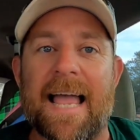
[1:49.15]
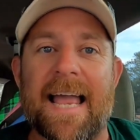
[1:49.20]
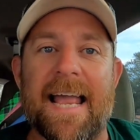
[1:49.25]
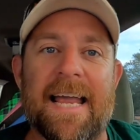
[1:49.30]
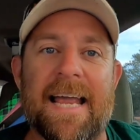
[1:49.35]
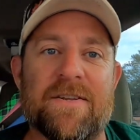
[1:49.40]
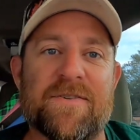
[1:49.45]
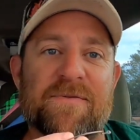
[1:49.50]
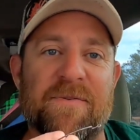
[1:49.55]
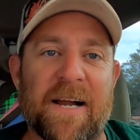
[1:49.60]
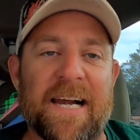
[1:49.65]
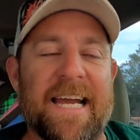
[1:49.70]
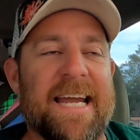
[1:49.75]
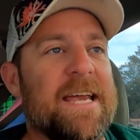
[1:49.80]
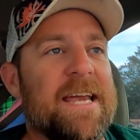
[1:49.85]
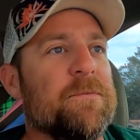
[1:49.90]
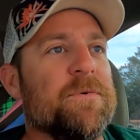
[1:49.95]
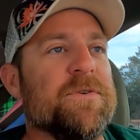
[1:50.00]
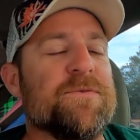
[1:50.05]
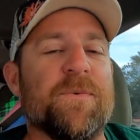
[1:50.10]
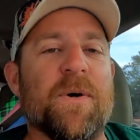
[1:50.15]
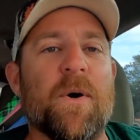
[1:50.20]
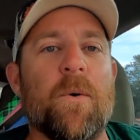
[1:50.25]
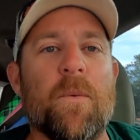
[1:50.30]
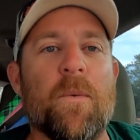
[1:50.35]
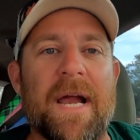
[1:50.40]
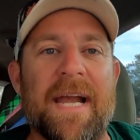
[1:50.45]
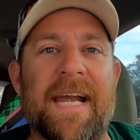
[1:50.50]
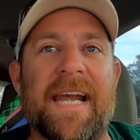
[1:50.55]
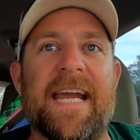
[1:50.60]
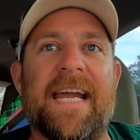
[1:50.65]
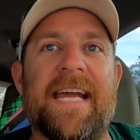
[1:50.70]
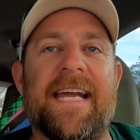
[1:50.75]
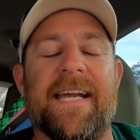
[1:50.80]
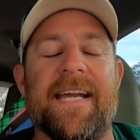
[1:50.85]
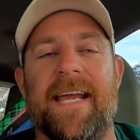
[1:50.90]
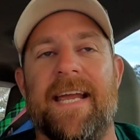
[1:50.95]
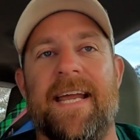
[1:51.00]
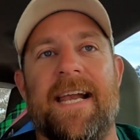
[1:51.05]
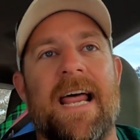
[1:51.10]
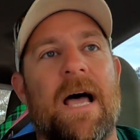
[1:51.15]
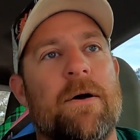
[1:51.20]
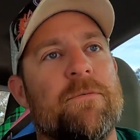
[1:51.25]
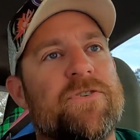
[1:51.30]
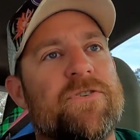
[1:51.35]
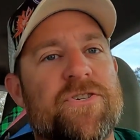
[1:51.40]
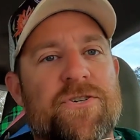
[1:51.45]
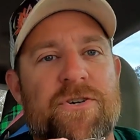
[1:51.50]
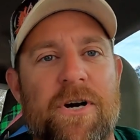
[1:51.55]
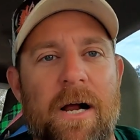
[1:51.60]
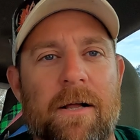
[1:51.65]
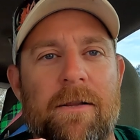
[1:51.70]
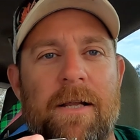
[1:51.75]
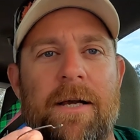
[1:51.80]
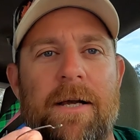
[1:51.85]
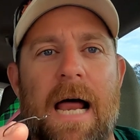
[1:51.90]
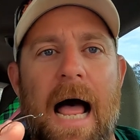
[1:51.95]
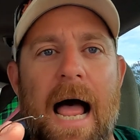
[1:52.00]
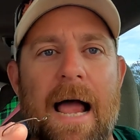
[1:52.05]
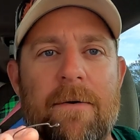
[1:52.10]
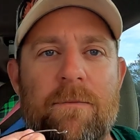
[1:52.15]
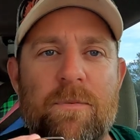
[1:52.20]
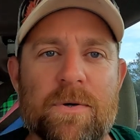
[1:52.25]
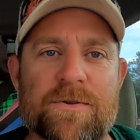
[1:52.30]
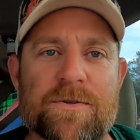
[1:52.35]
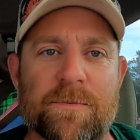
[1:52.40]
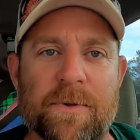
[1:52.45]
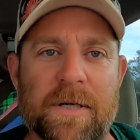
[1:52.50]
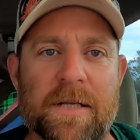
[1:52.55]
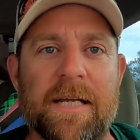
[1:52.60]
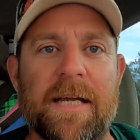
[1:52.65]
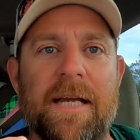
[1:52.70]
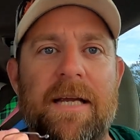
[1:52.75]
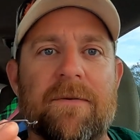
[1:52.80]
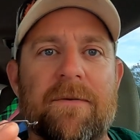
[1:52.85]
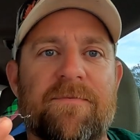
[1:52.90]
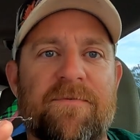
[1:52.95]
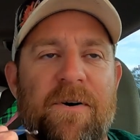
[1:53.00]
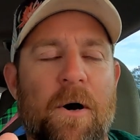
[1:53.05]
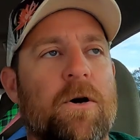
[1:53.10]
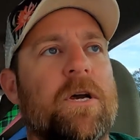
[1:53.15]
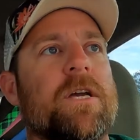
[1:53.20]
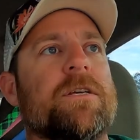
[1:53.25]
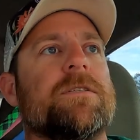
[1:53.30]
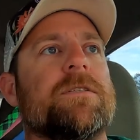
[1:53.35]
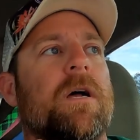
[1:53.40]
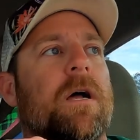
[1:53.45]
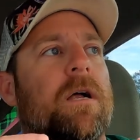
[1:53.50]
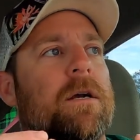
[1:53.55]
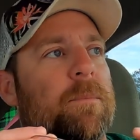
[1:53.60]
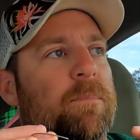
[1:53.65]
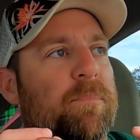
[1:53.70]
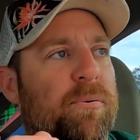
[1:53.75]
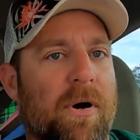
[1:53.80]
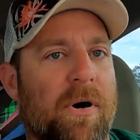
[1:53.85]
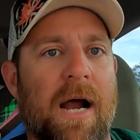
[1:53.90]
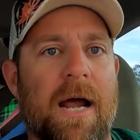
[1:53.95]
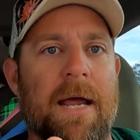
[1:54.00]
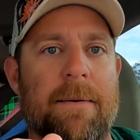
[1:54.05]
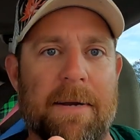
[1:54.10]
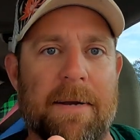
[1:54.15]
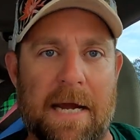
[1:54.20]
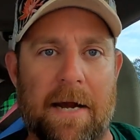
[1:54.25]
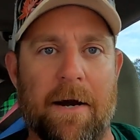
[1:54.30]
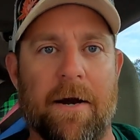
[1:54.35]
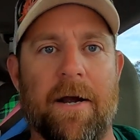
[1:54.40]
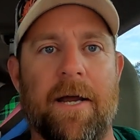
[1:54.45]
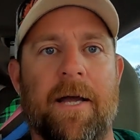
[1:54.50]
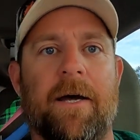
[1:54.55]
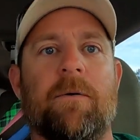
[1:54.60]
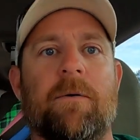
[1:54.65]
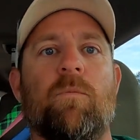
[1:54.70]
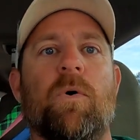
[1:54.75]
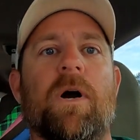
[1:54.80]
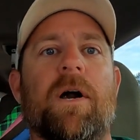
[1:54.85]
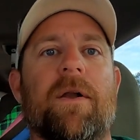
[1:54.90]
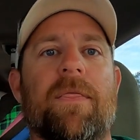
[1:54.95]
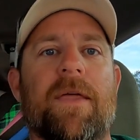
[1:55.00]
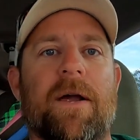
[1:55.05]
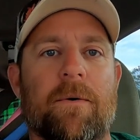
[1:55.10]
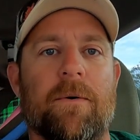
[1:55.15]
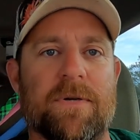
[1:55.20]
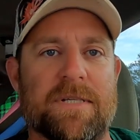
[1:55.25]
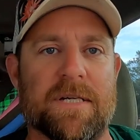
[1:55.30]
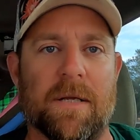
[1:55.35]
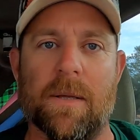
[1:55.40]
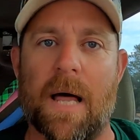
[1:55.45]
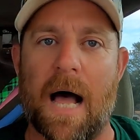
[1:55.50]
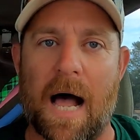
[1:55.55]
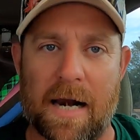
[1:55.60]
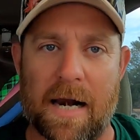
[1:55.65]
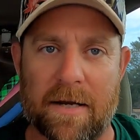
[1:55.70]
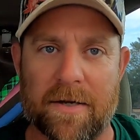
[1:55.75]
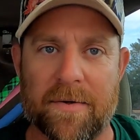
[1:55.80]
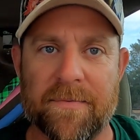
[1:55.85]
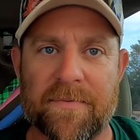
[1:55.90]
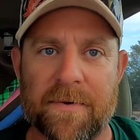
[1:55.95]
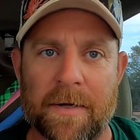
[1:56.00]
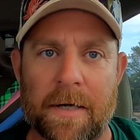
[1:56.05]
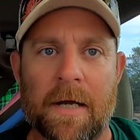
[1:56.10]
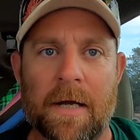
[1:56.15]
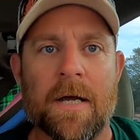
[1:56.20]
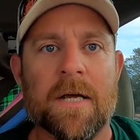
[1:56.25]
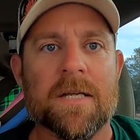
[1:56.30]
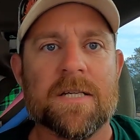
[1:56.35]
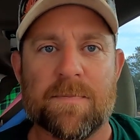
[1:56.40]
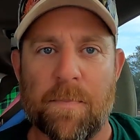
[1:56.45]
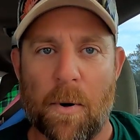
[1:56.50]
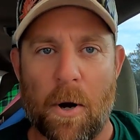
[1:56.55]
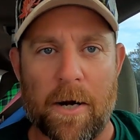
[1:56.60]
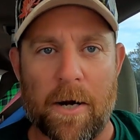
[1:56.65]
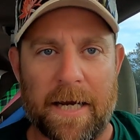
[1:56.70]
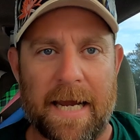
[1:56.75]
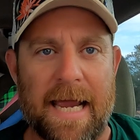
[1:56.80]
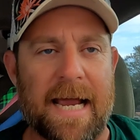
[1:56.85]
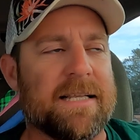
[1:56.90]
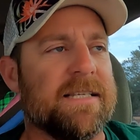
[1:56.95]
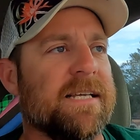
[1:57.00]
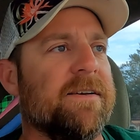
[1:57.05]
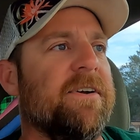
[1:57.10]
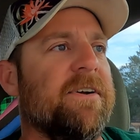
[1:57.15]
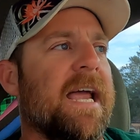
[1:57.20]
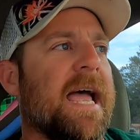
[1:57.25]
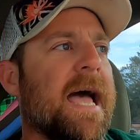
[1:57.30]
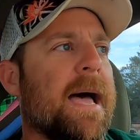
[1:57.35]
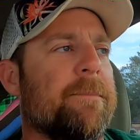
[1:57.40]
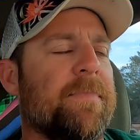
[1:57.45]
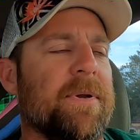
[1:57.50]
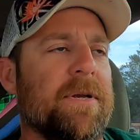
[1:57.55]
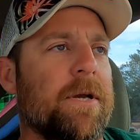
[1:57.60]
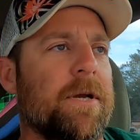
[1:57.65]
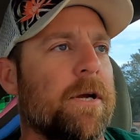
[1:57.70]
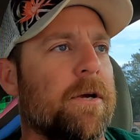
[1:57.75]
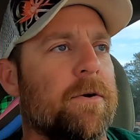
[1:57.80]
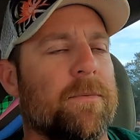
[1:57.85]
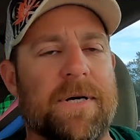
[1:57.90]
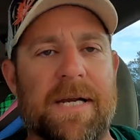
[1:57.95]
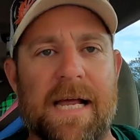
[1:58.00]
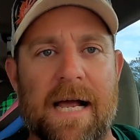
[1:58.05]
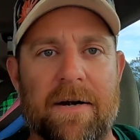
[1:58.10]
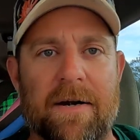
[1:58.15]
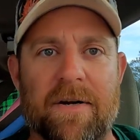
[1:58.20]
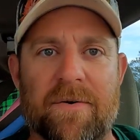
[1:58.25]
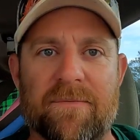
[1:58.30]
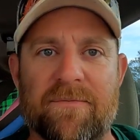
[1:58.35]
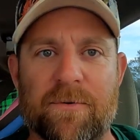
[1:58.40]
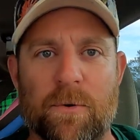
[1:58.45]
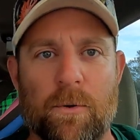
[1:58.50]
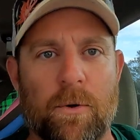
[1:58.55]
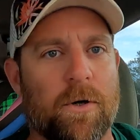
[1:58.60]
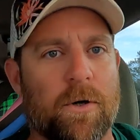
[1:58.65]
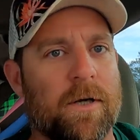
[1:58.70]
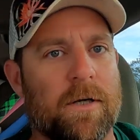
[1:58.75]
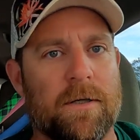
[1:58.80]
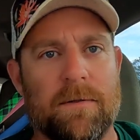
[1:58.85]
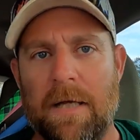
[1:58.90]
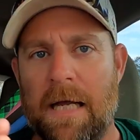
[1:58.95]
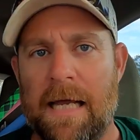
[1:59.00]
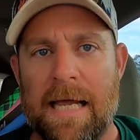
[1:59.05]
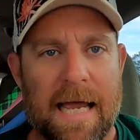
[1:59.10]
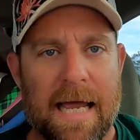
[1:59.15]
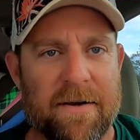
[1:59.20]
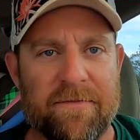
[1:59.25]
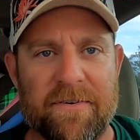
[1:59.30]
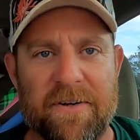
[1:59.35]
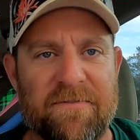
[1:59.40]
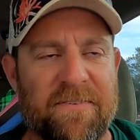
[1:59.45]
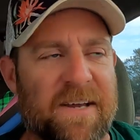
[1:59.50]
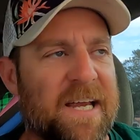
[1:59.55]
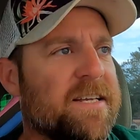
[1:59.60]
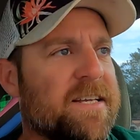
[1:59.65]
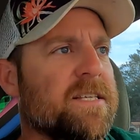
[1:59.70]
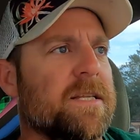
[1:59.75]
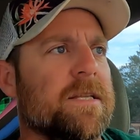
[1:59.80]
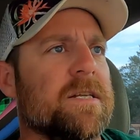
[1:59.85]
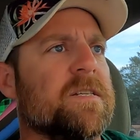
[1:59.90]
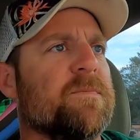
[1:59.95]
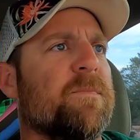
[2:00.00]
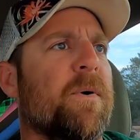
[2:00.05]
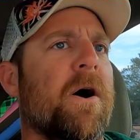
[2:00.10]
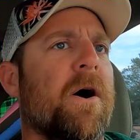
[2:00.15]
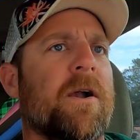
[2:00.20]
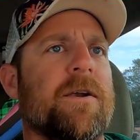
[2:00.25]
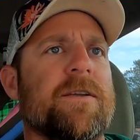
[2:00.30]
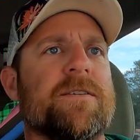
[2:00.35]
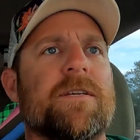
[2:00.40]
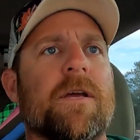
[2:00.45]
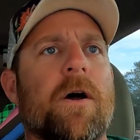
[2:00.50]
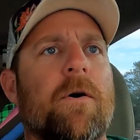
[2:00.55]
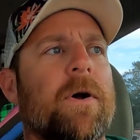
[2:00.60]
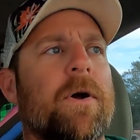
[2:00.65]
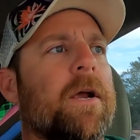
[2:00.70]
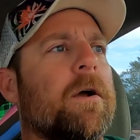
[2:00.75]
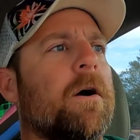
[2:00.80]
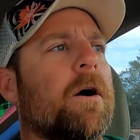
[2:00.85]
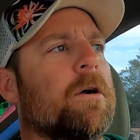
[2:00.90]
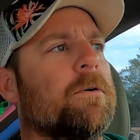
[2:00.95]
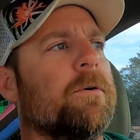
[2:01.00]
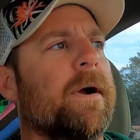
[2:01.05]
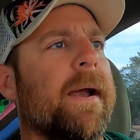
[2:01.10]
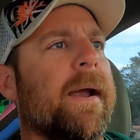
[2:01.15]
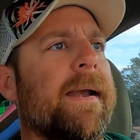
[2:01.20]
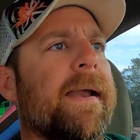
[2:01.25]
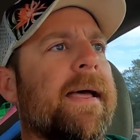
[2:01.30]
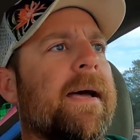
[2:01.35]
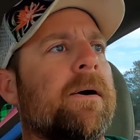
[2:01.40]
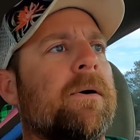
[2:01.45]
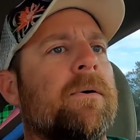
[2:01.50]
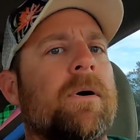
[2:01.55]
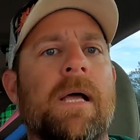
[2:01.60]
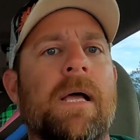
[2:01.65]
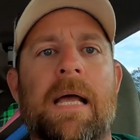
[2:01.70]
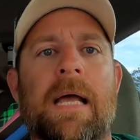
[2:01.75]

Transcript: It's funny, it was real windy and I was struggling. I was really focused on a prime area where there was a lot of spawning activity happen. You know, we're down here in Florida. Every phase of the spawn is going on right now.